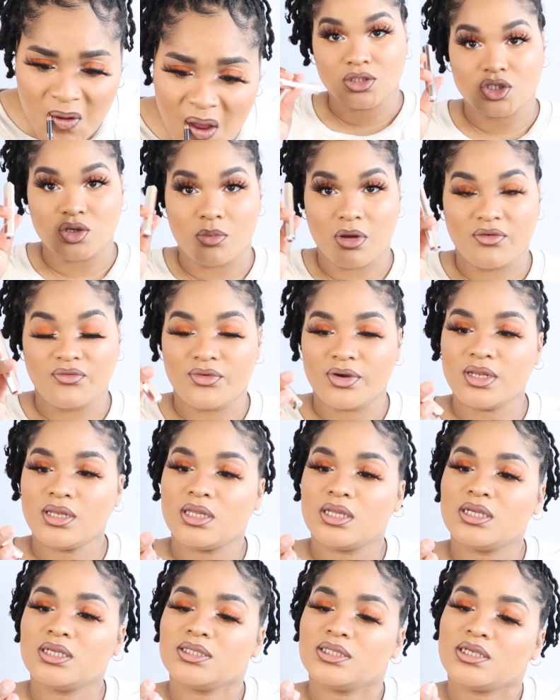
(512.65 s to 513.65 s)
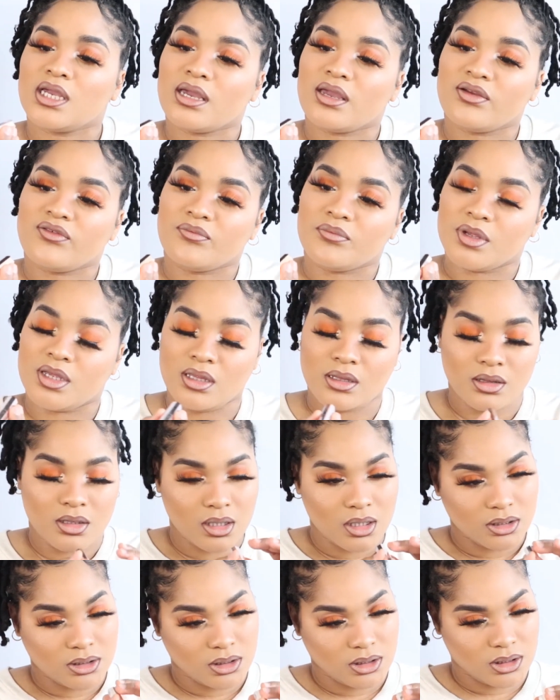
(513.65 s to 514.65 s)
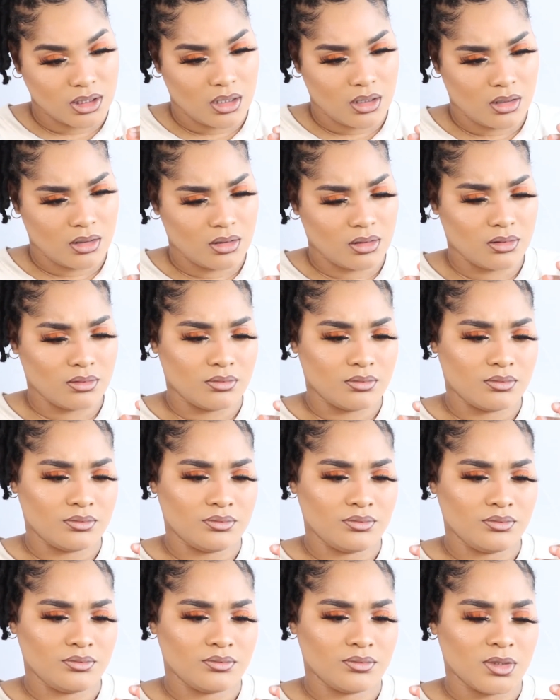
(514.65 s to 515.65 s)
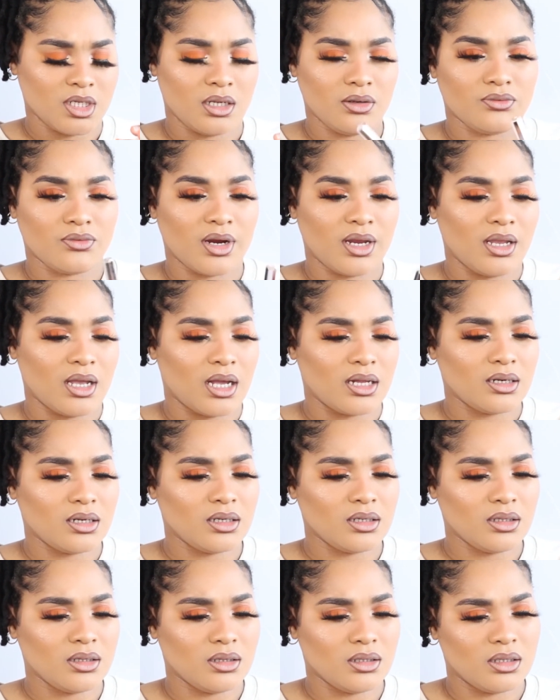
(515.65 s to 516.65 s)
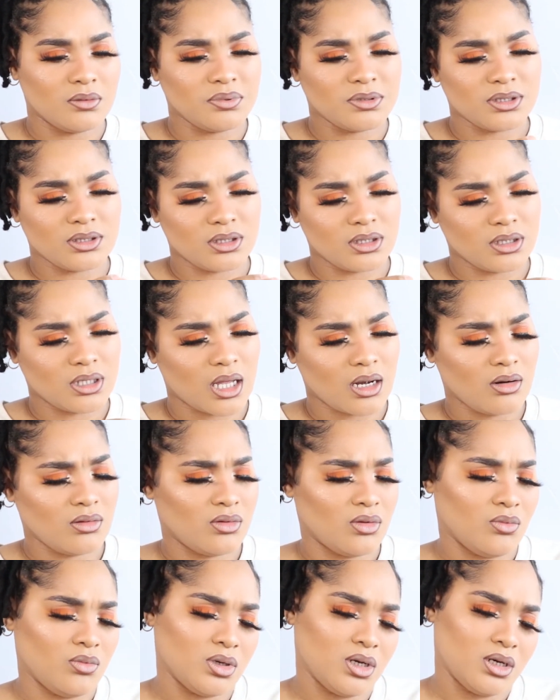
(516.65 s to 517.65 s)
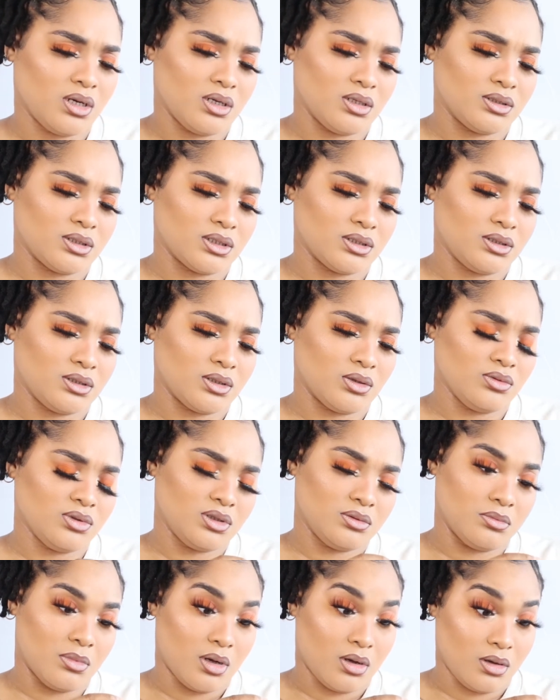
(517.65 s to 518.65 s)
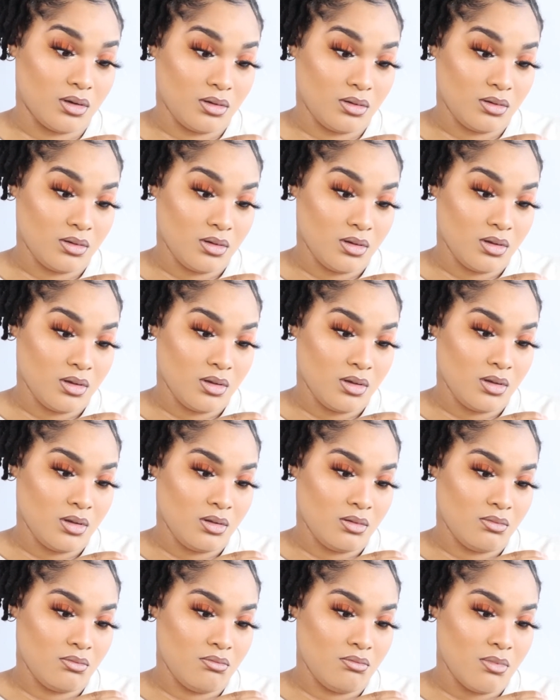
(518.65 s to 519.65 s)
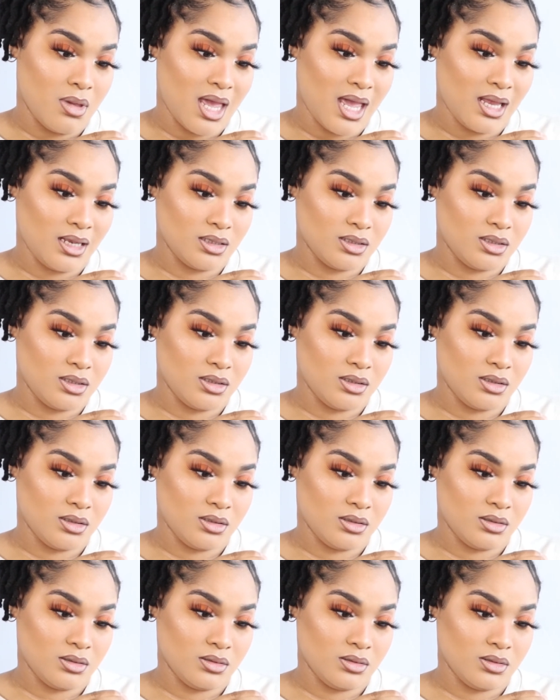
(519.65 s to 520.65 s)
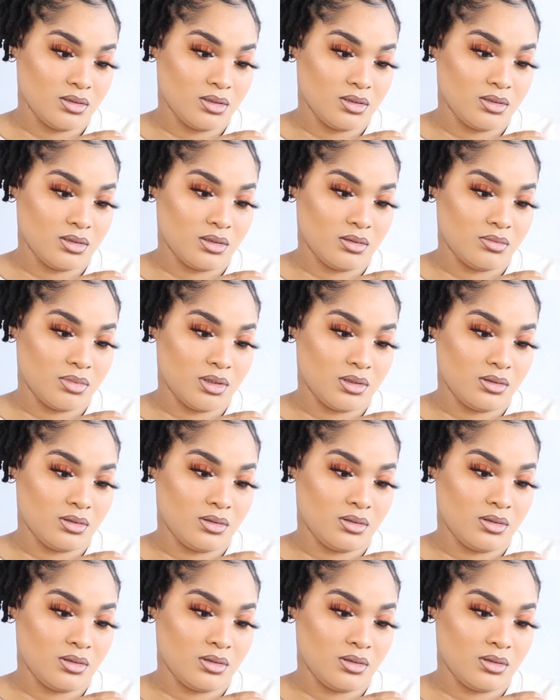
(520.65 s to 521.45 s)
So my friend Liz gave me this Rihanna lipstick. I don't know what it is. It's so small. Matte something.